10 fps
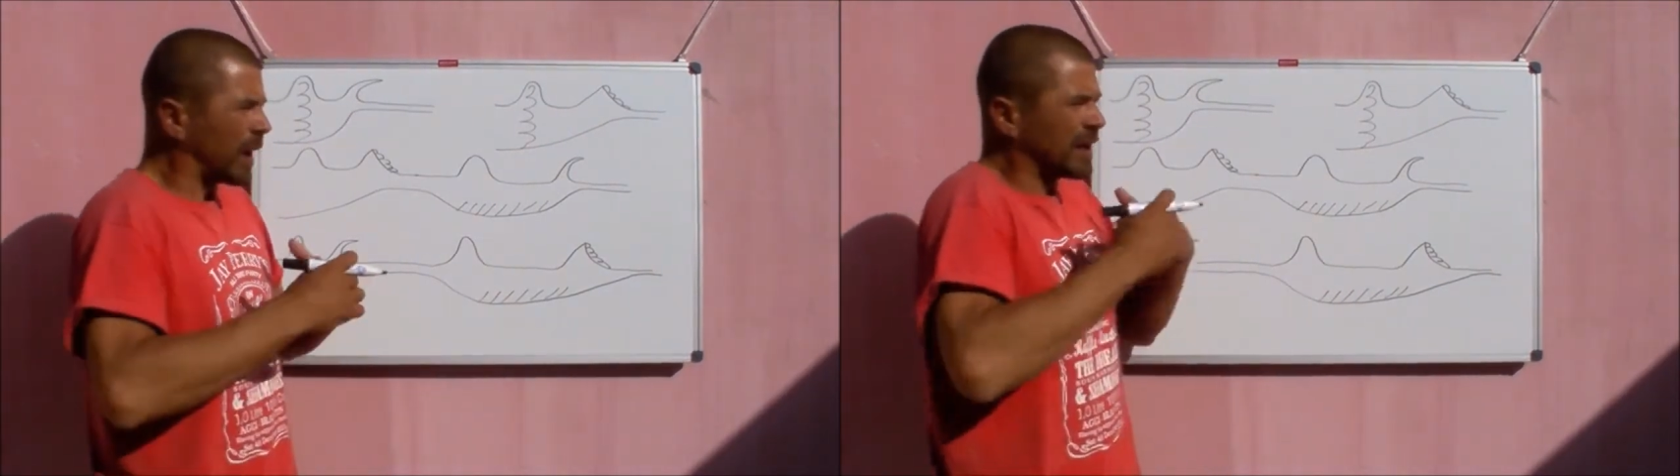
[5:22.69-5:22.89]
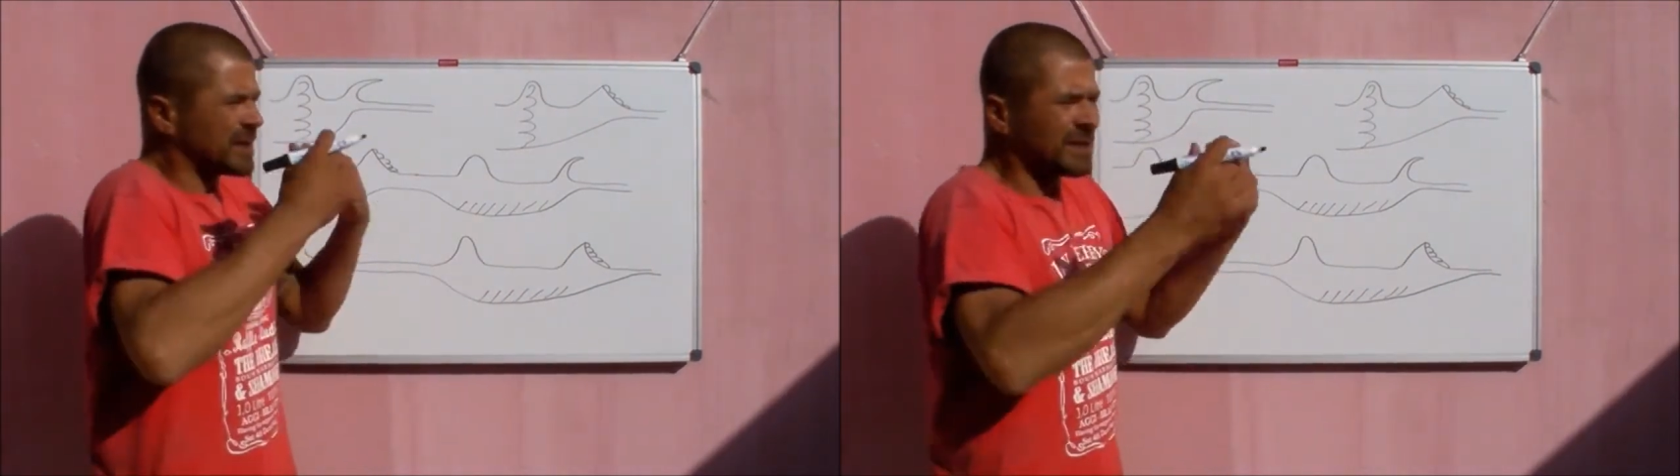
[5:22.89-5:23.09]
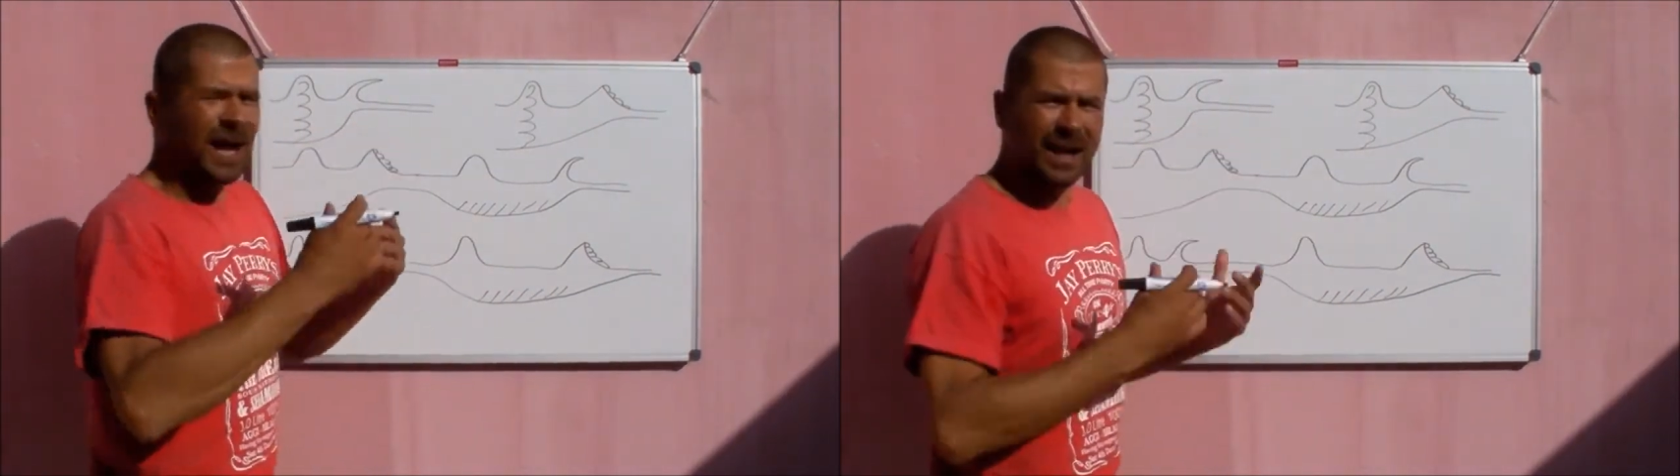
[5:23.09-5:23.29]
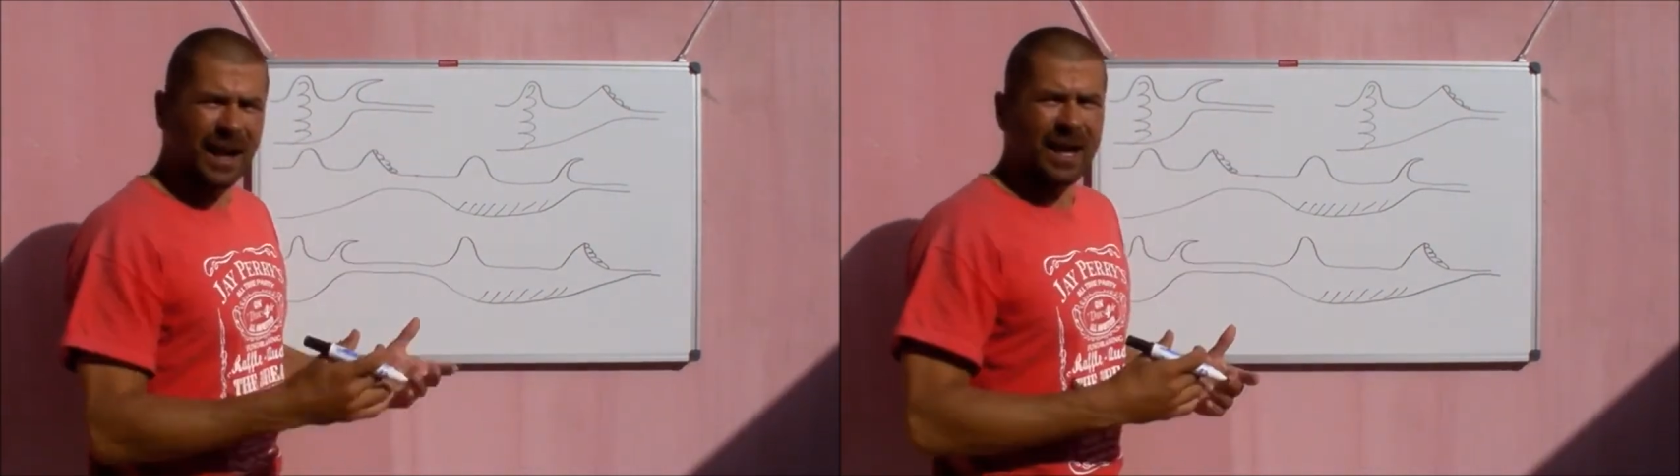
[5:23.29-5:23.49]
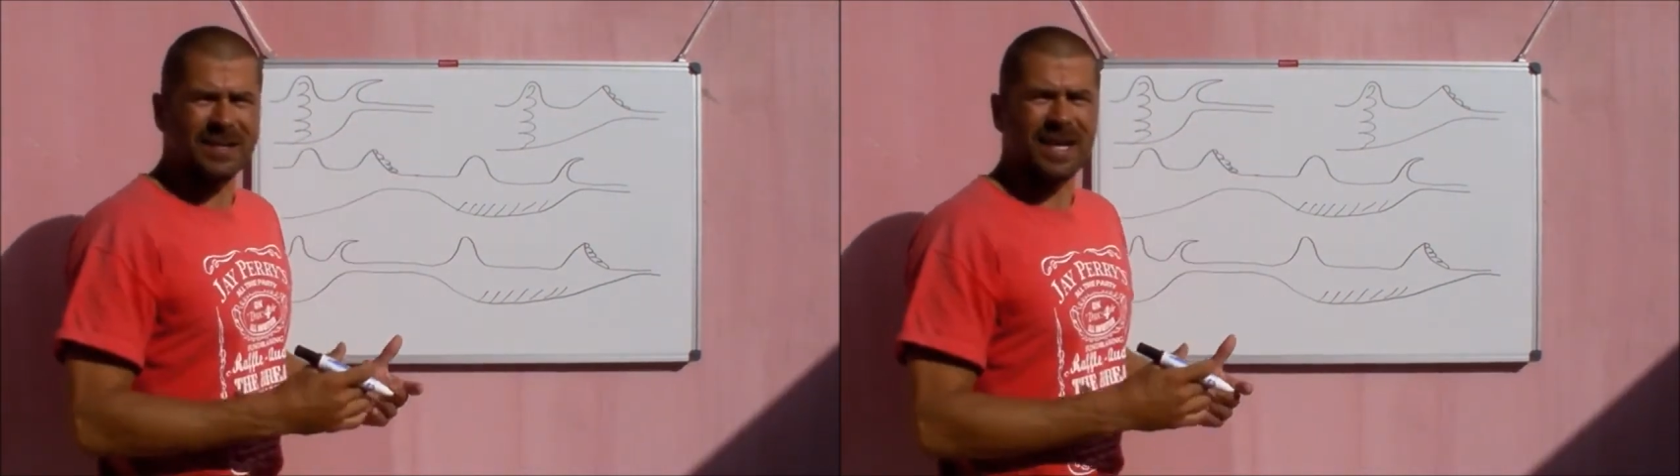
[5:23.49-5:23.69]
Because
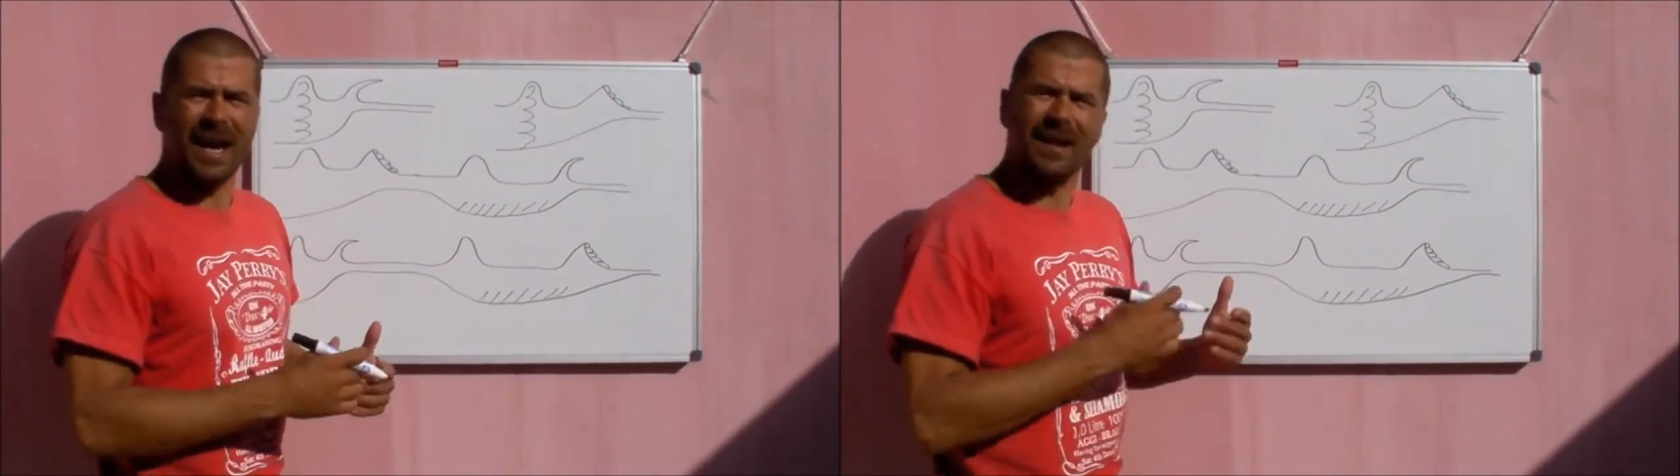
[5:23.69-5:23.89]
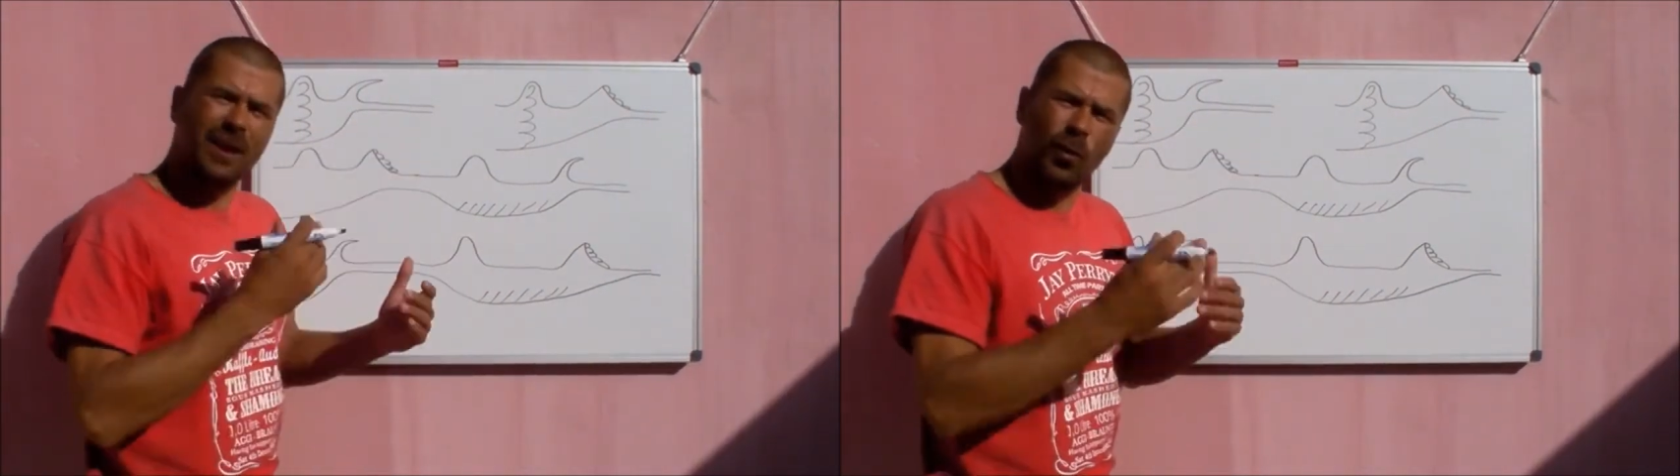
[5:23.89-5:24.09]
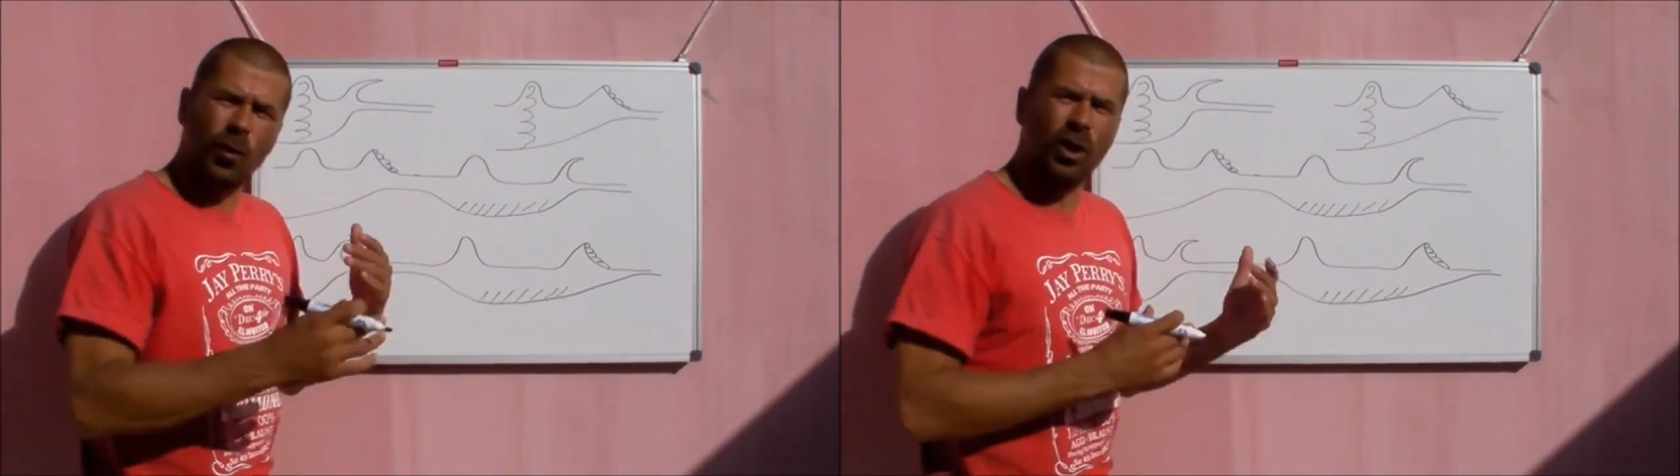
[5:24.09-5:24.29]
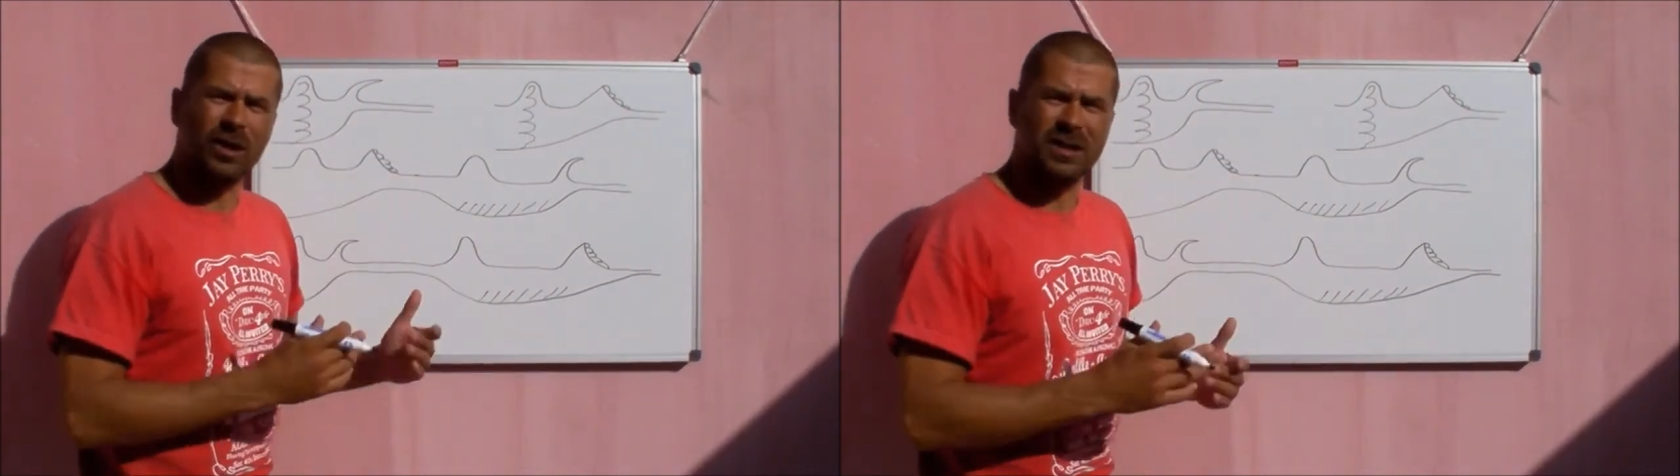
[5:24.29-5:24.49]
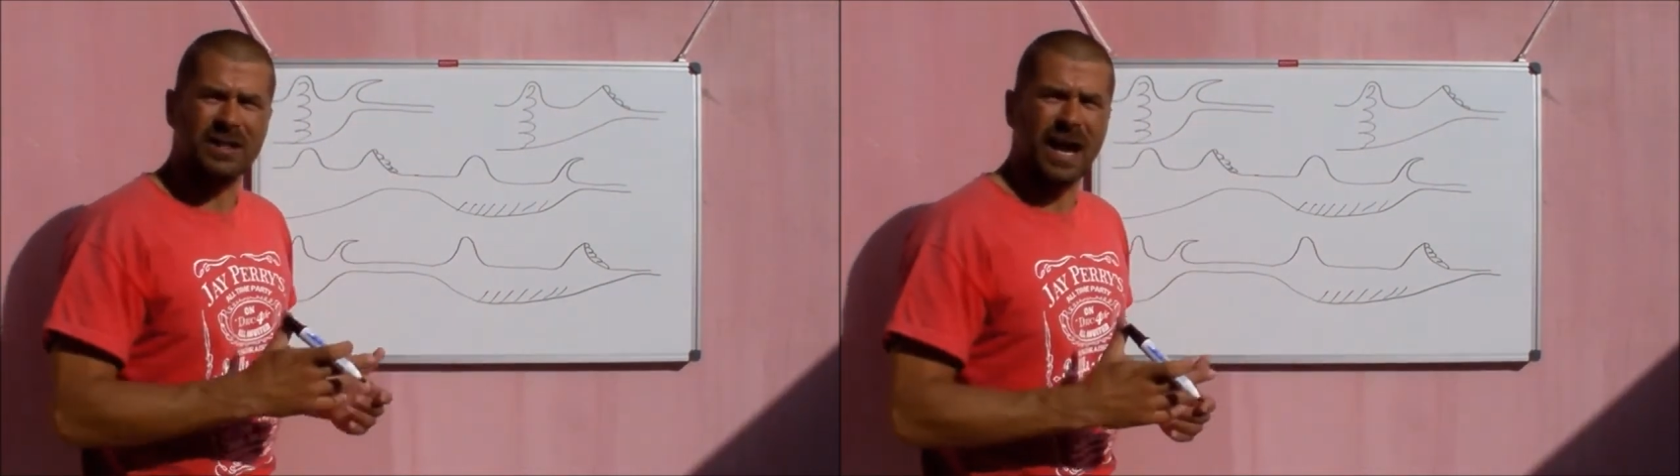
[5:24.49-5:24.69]
I'd like to say they all
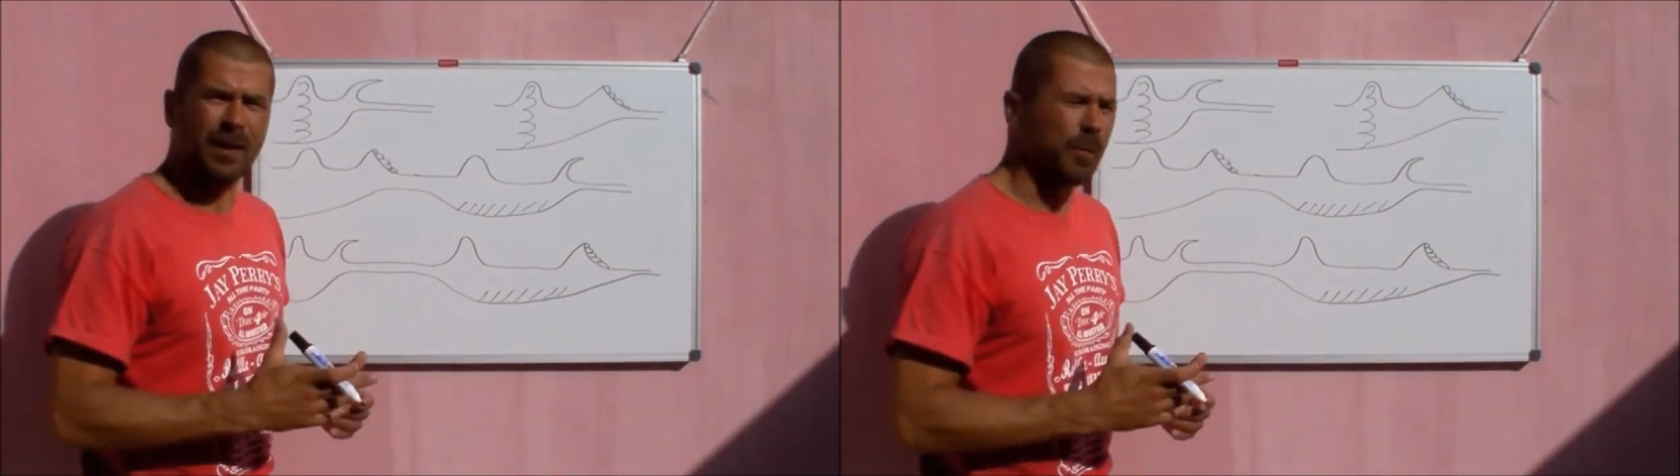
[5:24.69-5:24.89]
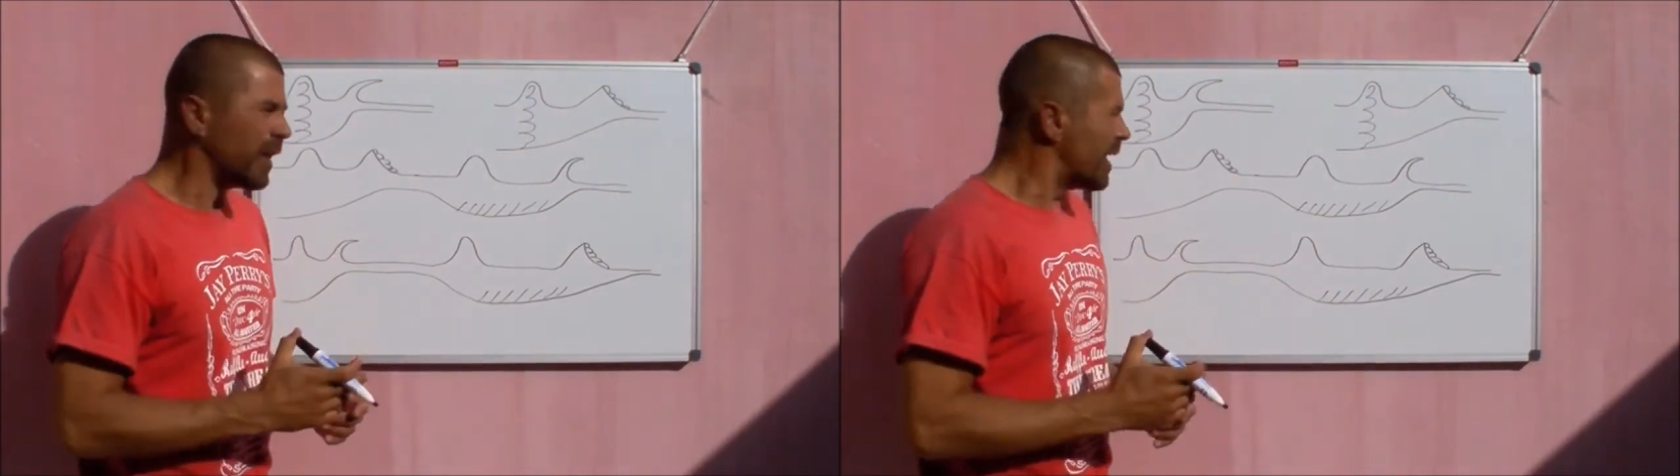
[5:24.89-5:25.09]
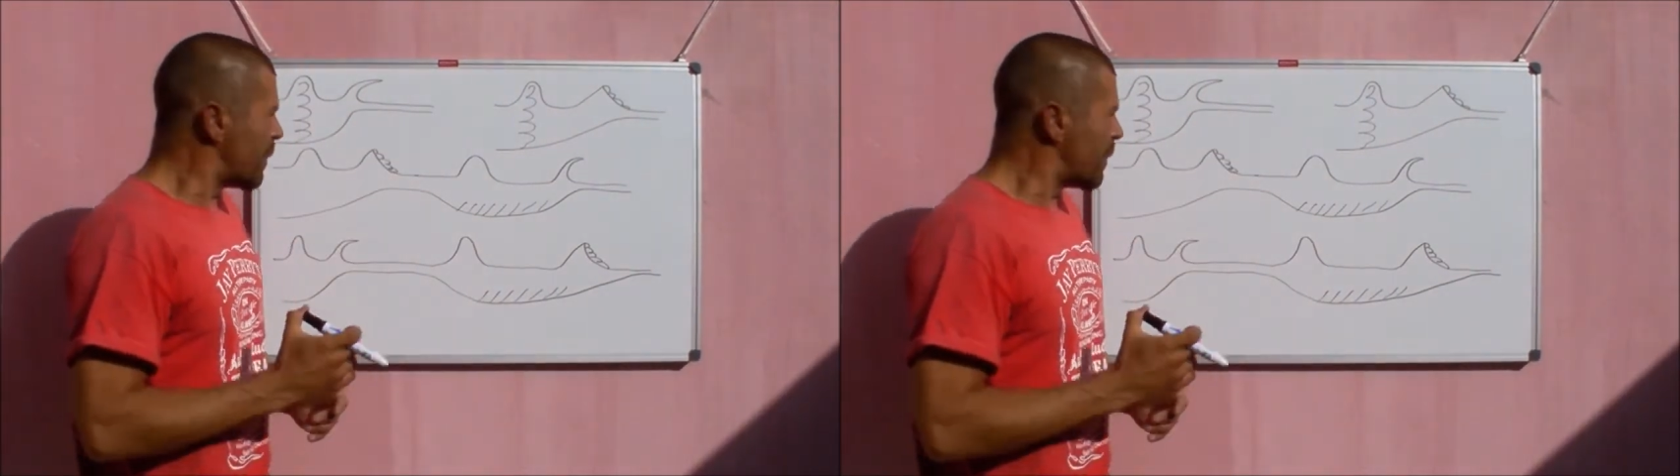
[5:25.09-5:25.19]
look the same,